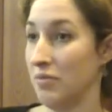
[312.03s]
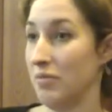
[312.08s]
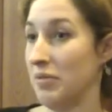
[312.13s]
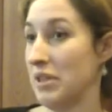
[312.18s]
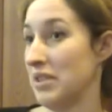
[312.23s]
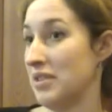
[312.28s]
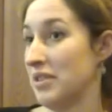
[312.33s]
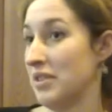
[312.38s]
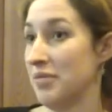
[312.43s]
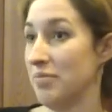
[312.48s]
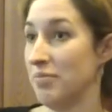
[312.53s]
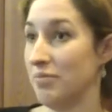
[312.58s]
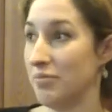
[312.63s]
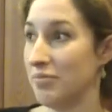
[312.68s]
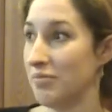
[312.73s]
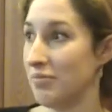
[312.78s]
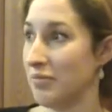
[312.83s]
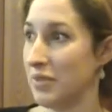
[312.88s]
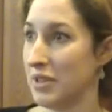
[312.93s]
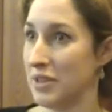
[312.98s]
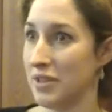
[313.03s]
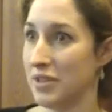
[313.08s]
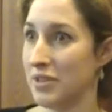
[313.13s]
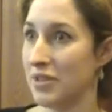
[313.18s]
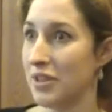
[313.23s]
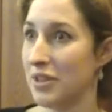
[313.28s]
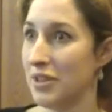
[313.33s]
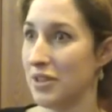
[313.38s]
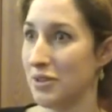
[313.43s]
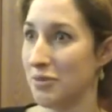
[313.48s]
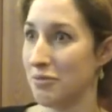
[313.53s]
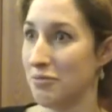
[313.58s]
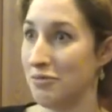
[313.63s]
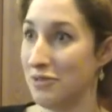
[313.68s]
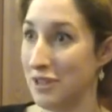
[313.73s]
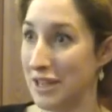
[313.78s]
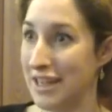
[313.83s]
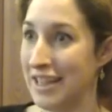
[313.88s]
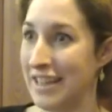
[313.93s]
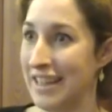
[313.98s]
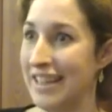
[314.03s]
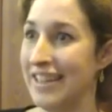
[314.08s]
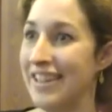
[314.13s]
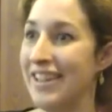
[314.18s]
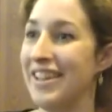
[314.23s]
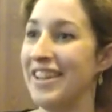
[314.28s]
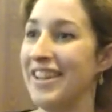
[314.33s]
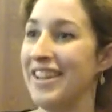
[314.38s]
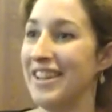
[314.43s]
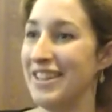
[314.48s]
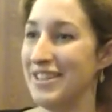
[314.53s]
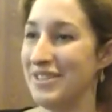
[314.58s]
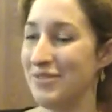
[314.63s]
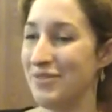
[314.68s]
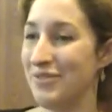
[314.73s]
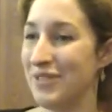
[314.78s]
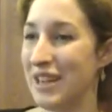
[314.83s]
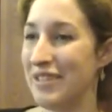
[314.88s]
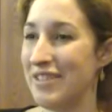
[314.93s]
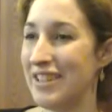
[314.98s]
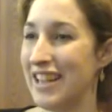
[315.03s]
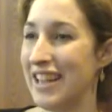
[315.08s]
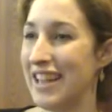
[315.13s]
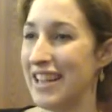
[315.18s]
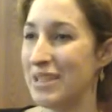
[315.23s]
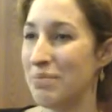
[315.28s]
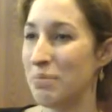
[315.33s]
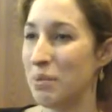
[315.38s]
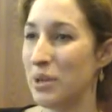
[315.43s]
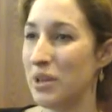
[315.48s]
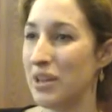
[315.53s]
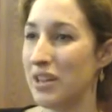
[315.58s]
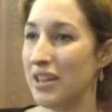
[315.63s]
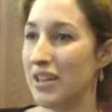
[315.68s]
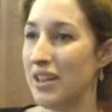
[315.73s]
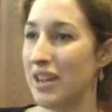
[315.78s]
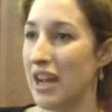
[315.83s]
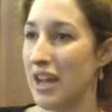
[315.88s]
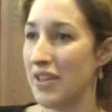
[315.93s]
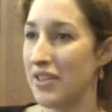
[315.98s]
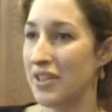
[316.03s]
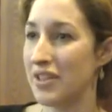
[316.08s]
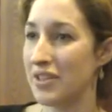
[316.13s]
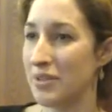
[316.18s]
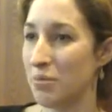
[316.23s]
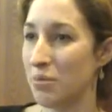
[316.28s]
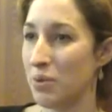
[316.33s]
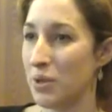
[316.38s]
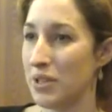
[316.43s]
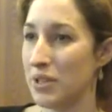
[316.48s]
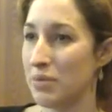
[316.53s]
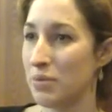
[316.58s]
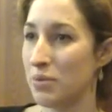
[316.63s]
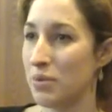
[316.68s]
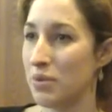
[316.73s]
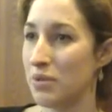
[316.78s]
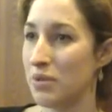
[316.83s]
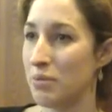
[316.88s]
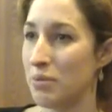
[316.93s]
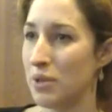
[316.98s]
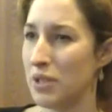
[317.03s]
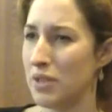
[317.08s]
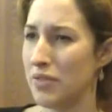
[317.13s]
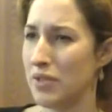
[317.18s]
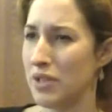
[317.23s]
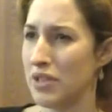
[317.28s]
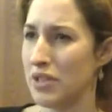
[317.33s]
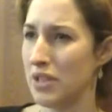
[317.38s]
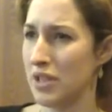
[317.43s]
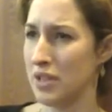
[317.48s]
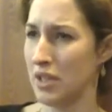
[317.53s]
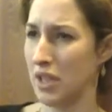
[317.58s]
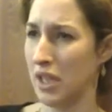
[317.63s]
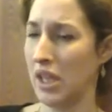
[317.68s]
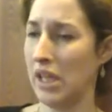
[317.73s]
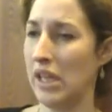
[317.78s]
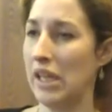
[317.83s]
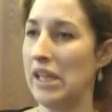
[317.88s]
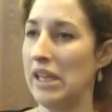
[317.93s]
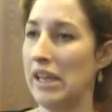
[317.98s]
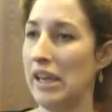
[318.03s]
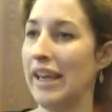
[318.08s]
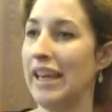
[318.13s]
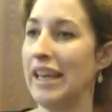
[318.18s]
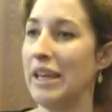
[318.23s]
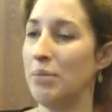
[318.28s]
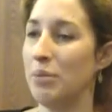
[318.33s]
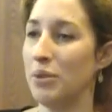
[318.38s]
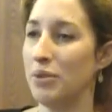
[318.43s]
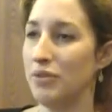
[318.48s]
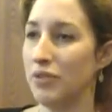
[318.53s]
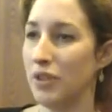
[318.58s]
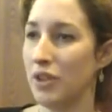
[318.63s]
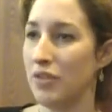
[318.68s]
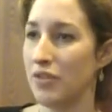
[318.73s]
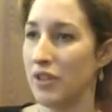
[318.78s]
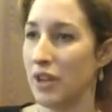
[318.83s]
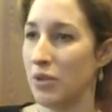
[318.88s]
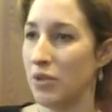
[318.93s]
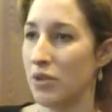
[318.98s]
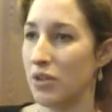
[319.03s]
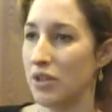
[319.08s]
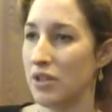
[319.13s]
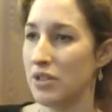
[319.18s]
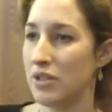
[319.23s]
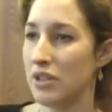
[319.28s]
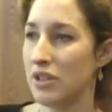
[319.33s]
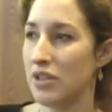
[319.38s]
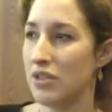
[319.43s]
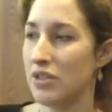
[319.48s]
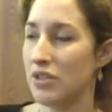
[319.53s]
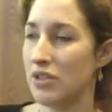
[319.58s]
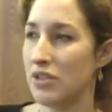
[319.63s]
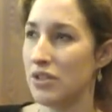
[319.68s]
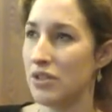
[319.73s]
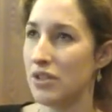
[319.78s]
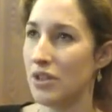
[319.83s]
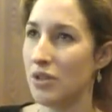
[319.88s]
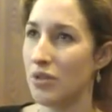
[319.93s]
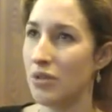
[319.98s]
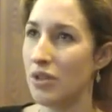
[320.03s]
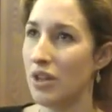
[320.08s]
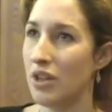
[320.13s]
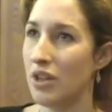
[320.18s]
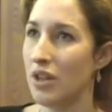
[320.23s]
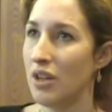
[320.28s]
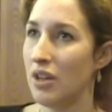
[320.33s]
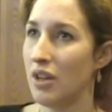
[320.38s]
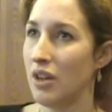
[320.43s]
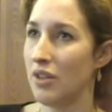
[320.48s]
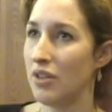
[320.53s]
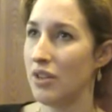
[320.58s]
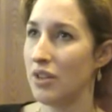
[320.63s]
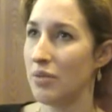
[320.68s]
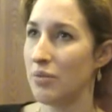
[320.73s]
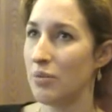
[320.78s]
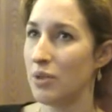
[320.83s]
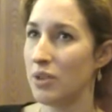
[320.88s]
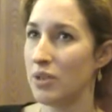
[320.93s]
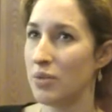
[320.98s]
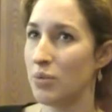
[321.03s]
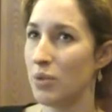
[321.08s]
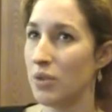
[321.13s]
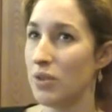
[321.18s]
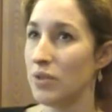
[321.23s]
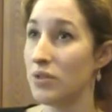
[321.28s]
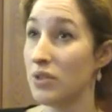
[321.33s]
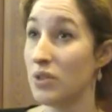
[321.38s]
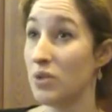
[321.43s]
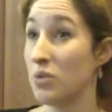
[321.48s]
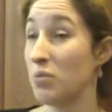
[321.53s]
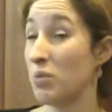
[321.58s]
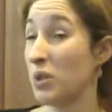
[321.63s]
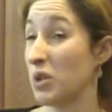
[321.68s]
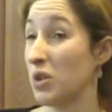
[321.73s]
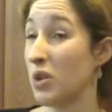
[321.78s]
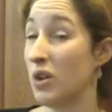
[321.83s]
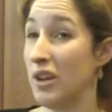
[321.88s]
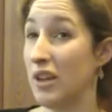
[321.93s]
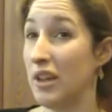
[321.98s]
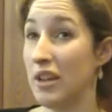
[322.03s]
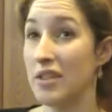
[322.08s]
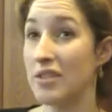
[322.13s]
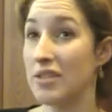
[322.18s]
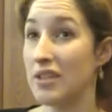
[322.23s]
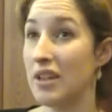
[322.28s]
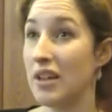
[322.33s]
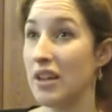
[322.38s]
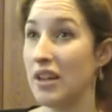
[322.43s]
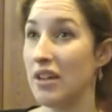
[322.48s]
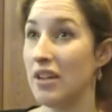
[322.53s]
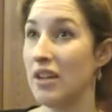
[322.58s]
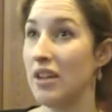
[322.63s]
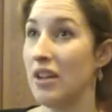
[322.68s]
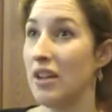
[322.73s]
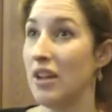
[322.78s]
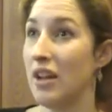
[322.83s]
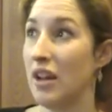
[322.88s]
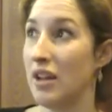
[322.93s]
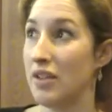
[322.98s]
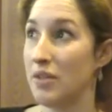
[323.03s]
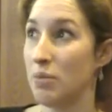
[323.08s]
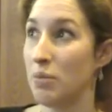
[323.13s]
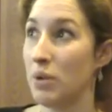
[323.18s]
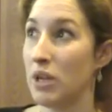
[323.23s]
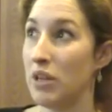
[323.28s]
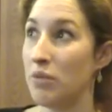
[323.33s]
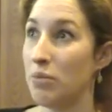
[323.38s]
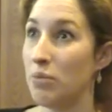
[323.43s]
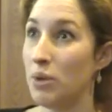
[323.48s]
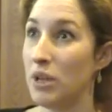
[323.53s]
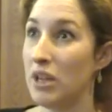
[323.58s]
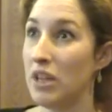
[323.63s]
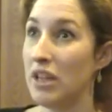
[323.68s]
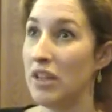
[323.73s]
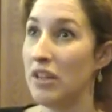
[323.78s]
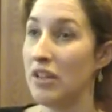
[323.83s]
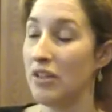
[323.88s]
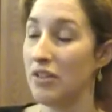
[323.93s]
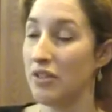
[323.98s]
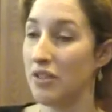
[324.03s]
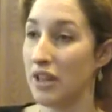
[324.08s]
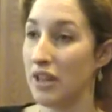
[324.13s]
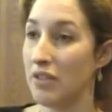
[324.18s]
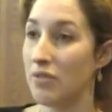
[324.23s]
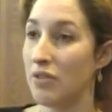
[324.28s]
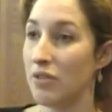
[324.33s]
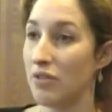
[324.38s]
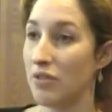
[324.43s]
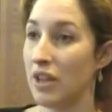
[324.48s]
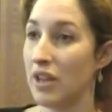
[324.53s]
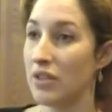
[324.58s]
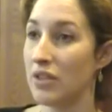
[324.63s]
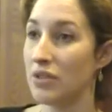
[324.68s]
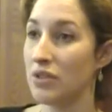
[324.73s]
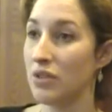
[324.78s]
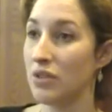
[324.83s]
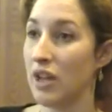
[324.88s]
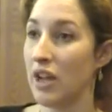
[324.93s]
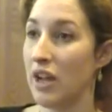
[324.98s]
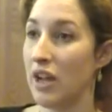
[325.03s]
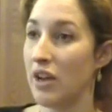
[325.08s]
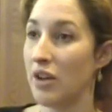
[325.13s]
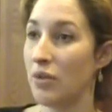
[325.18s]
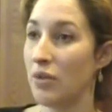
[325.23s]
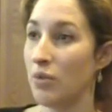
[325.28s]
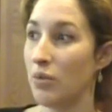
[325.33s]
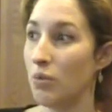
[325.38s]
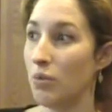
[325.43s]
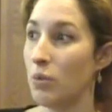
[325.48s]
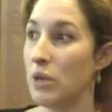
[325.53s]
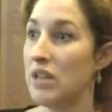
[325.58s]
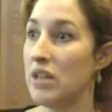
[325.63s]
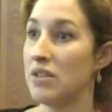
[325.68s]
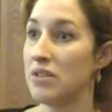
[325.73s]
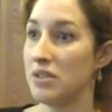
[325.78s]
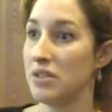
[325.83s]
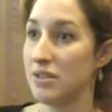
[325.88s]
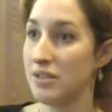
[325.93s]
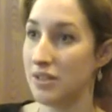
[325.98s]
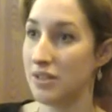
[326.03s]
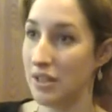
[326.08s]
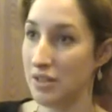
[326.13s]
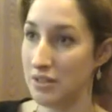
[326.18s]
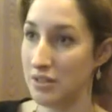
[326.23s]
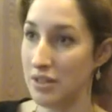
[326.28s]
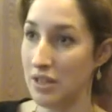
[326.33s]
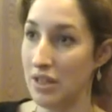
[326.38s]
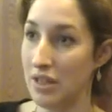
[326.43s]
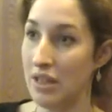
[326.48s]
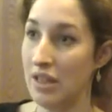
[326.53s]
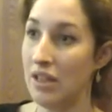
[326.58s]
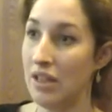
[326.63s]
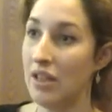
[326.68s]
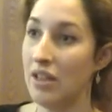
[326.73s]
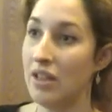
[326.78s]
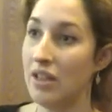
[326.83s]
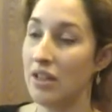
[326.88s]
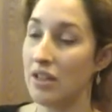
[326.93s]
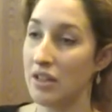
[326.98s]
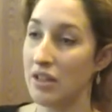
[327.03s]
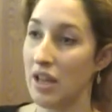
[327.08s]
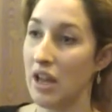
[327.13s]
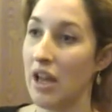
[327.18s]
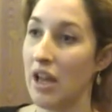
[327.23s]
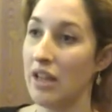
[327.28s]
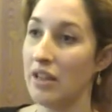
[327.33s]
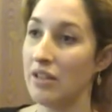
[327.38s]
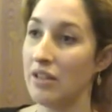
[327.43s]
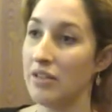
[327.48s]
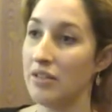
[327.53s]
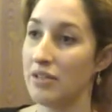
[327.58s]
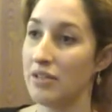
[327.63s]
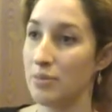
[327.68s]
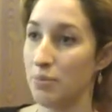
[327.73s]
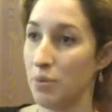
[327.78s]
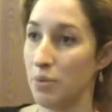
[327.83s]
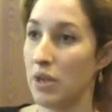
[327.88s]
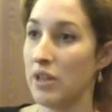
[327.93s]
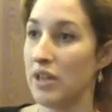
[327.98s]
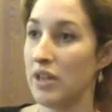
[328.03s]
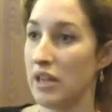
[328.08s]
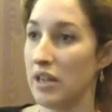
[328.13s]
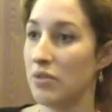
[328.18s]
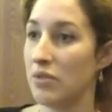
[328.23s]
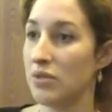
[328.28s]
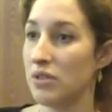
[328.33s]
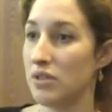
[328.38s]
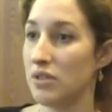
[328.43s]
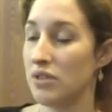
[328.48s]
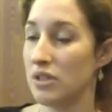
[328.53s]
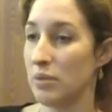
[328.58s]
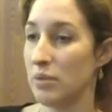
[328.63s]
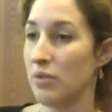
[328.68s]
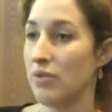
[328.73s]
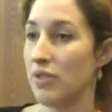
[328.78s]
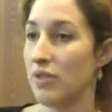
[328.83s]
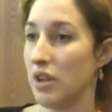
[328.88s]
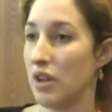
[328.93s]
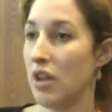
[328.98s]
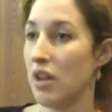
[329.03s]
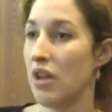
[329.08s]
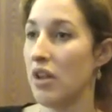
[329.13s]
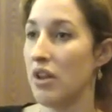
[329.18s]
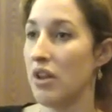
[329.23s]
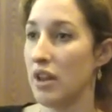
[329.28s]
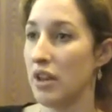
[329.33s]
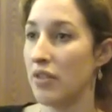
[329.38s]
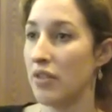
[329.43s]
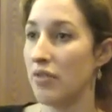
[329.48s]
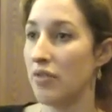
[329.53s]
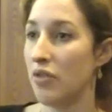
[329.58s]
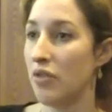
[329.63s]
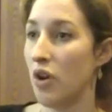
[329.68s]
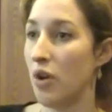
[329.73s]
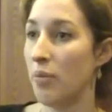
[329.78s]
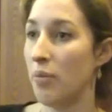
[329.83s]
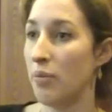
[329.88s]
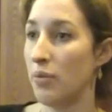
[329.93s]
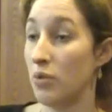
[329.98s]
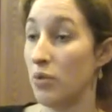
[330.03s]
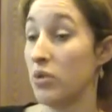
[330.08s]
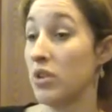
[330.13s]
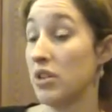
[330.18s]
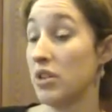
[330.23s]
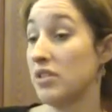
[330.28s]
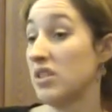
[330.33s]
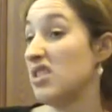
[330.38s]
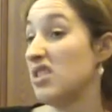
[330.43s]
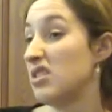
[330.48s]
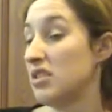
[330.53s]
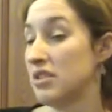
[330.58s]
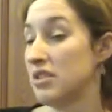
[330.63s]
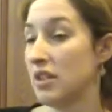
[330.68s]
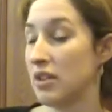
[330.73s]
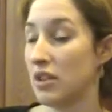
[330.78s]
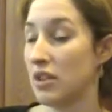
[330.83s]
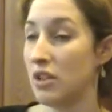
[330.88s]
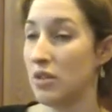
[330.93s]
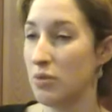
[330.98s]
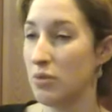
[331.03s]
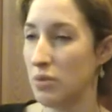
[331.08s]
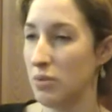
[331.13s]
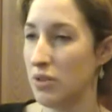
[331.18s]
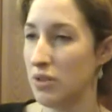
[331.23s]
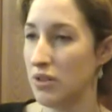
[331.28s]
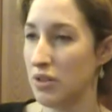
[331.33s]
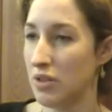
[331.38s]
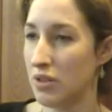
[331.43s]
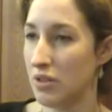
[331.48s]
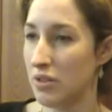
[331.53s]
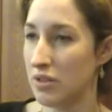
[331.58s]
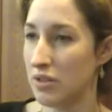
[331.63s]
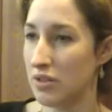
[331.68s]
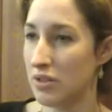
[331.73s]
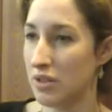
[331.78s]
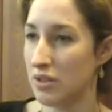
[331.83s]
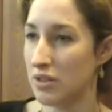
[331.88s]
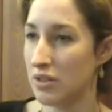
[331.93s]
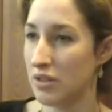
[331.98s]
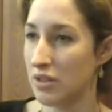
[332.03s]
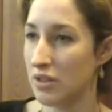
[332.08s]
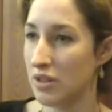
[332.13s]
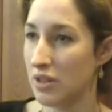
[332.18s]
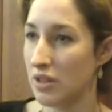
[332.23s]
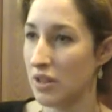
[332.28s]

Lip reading: site that really is very led by ethics and principles, and biodiversity is a key aim of that organisation. So I think my experience just with my colleagues there has made me then reflect on how we as a city can spread out some of the learning from organisations like Hume Community Garden Centre